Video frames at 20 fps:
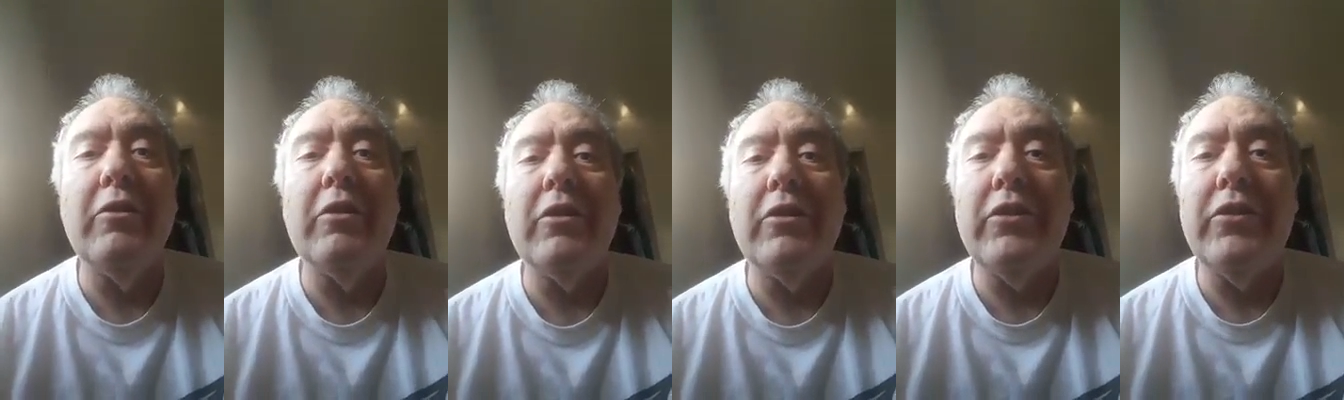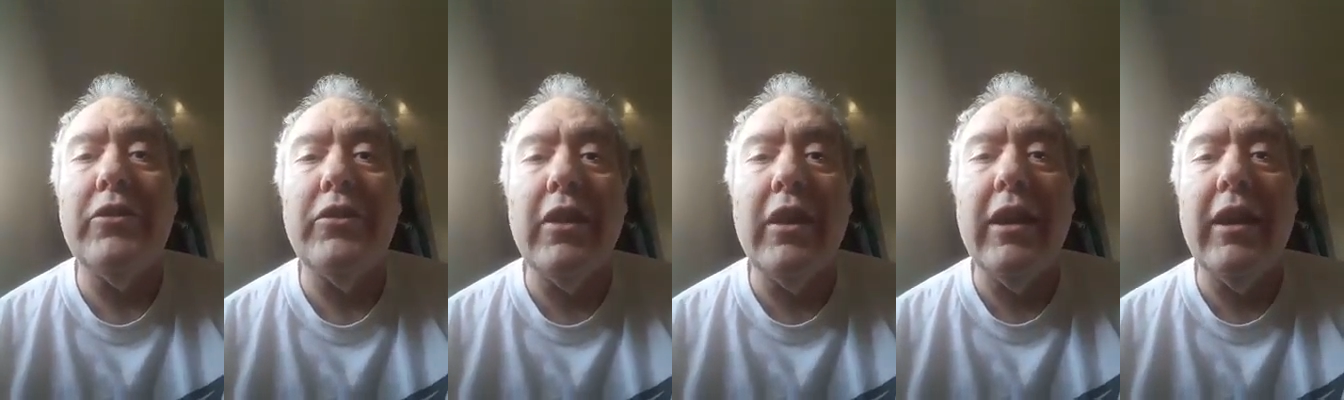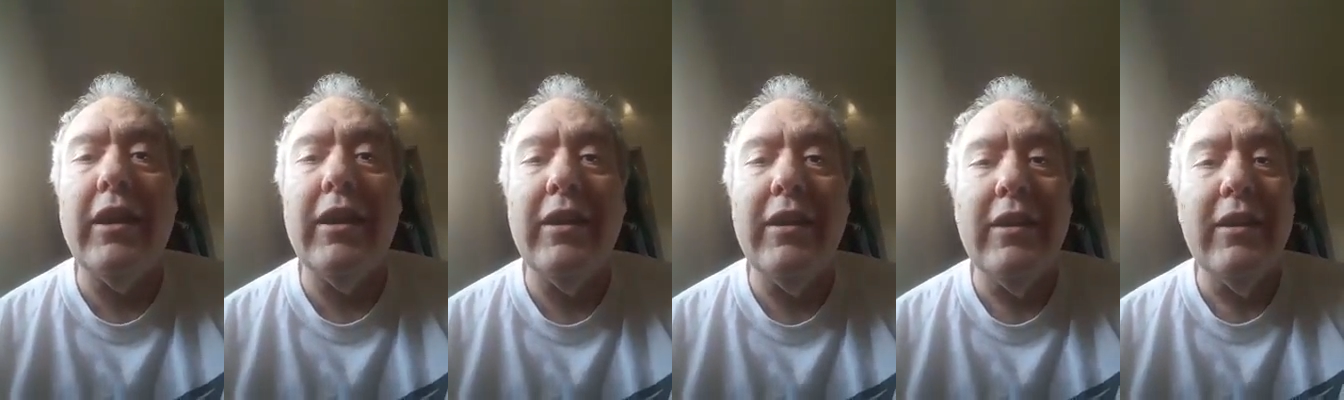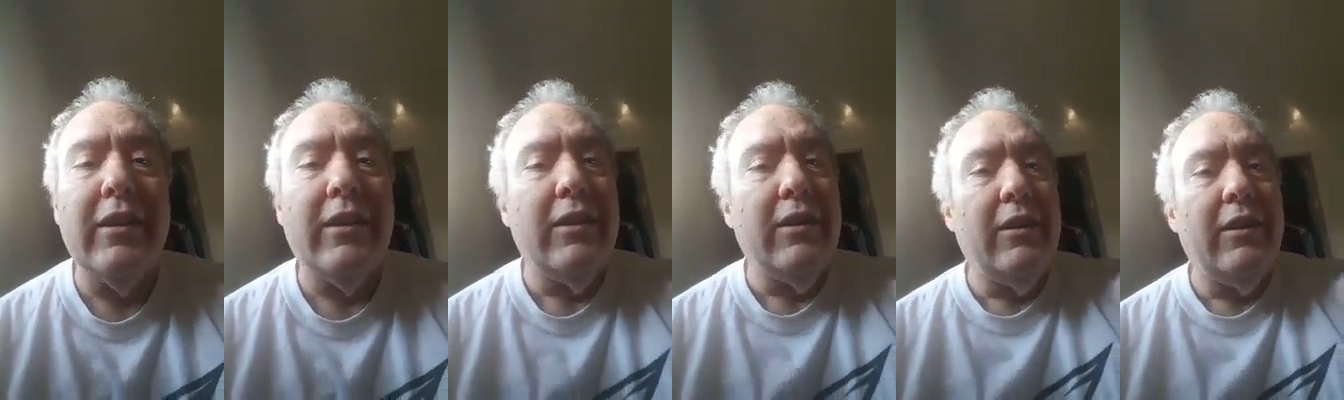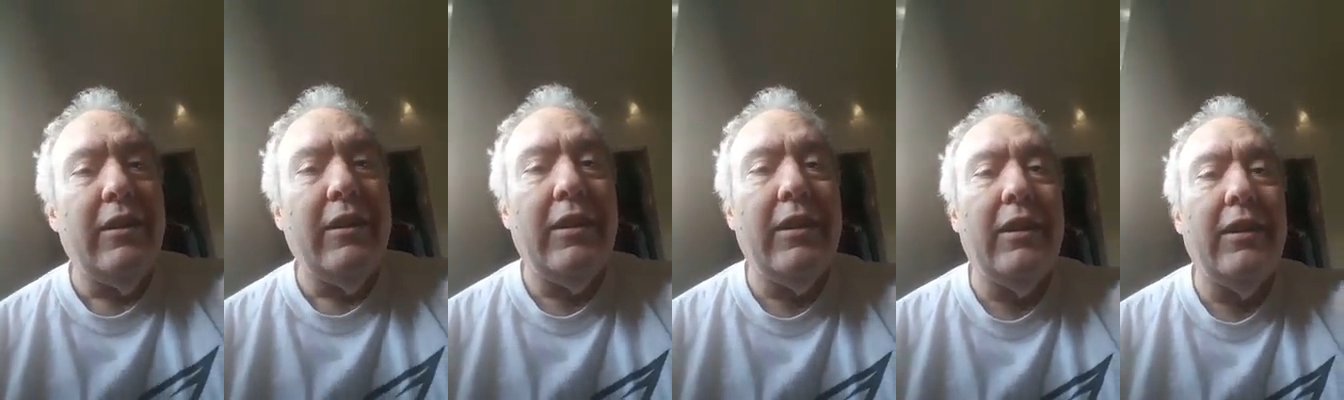can say
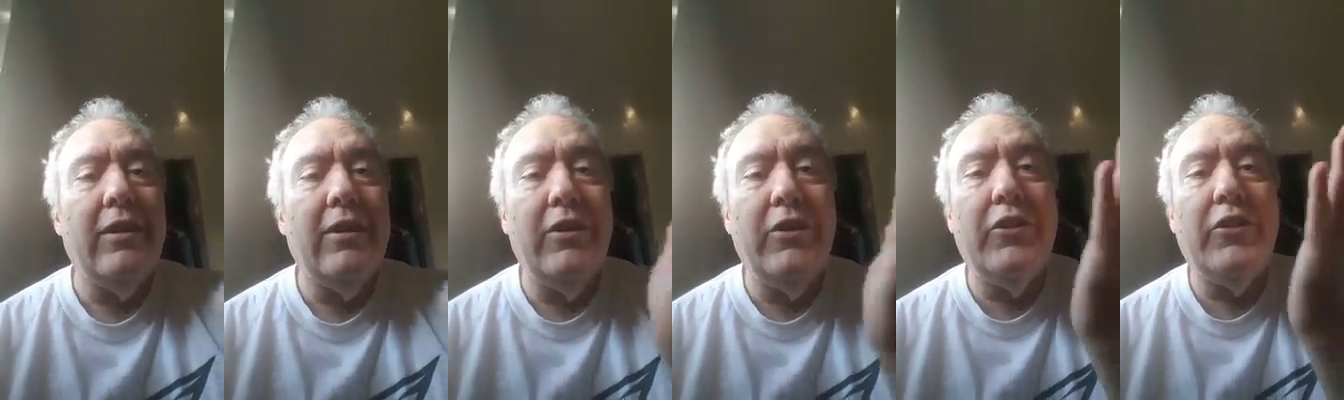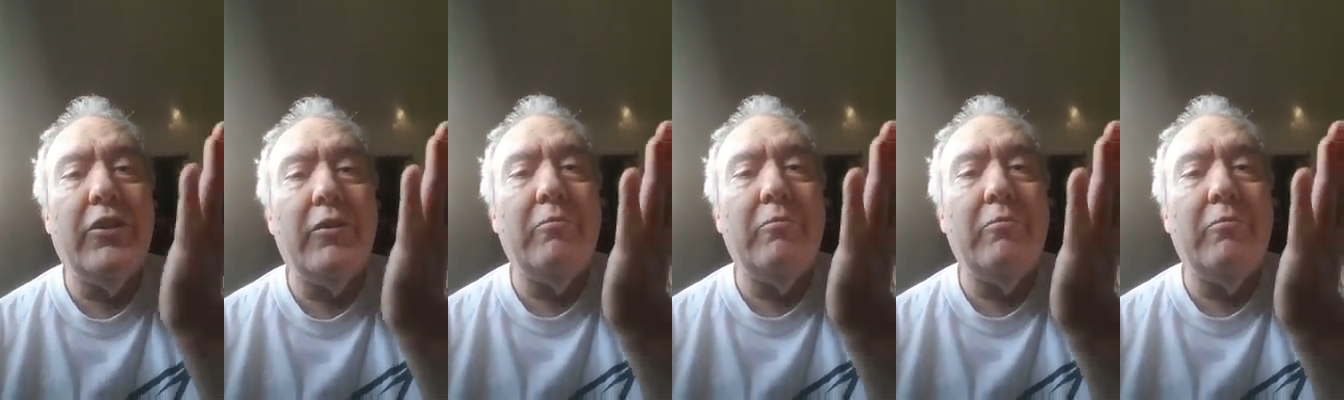is